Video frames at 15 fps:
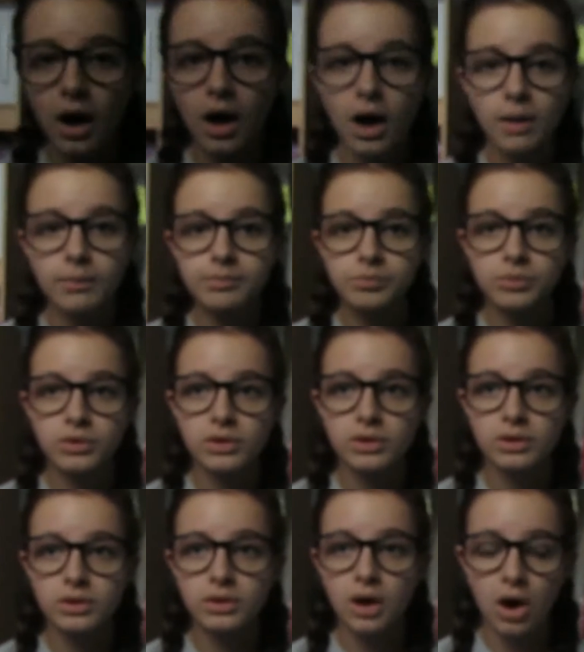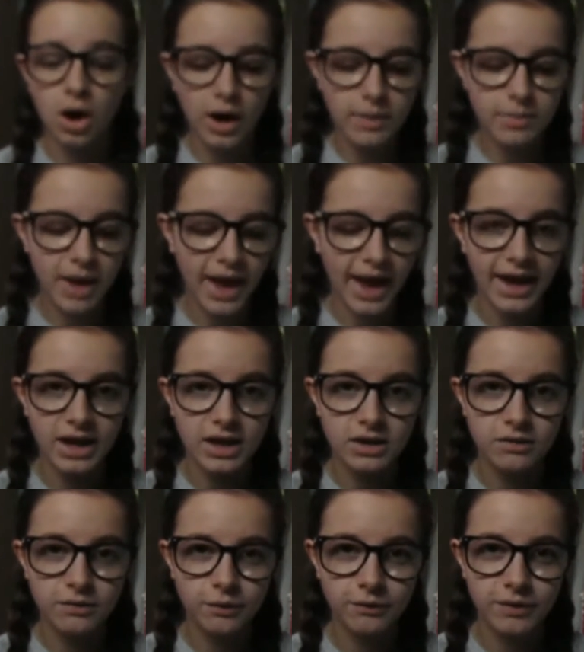I
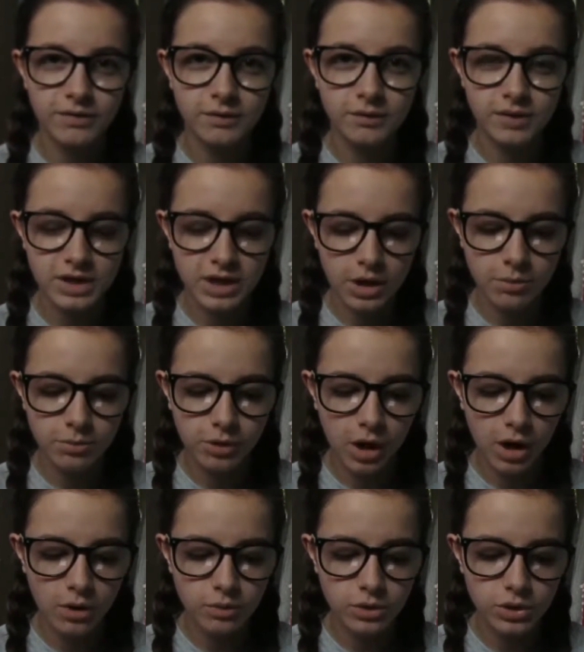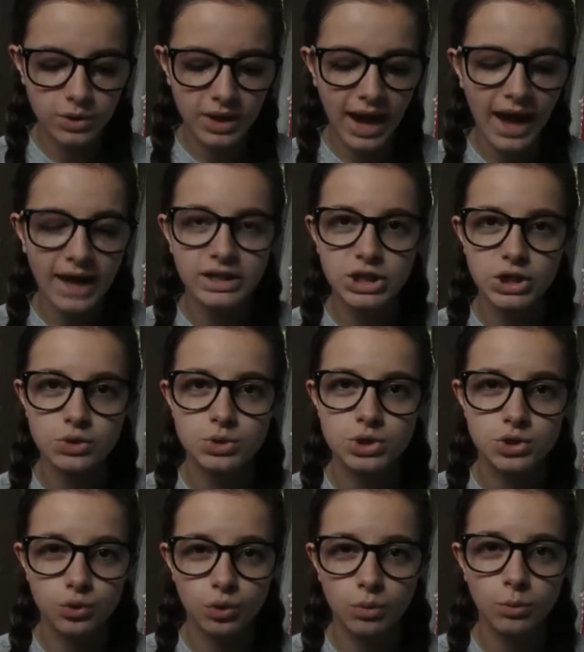paid for Viva Video Pro. You can use
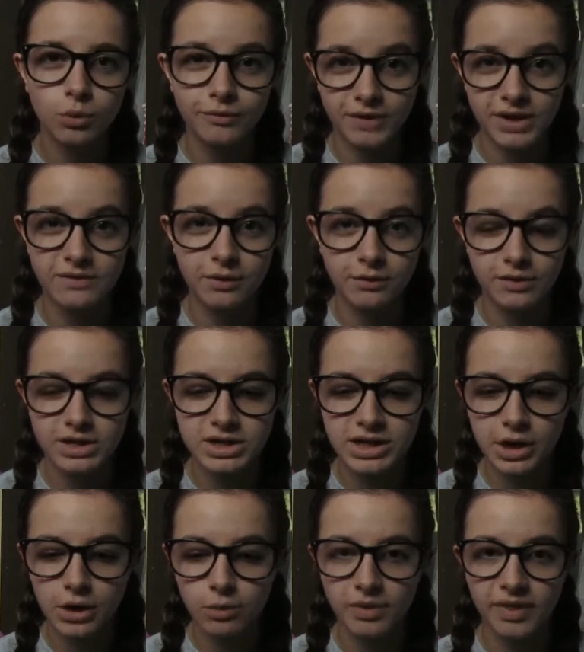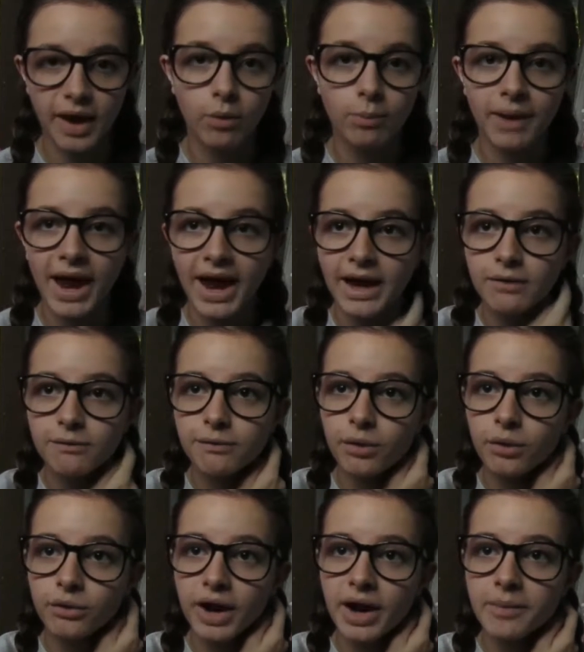normal Viva Video without paying
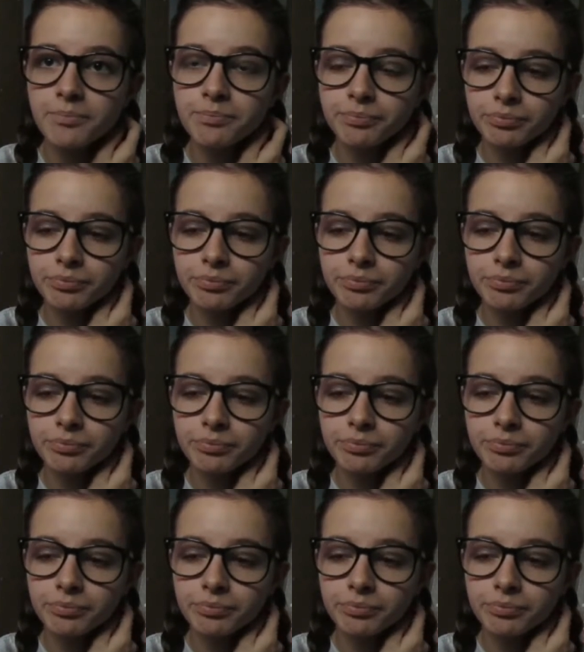for it.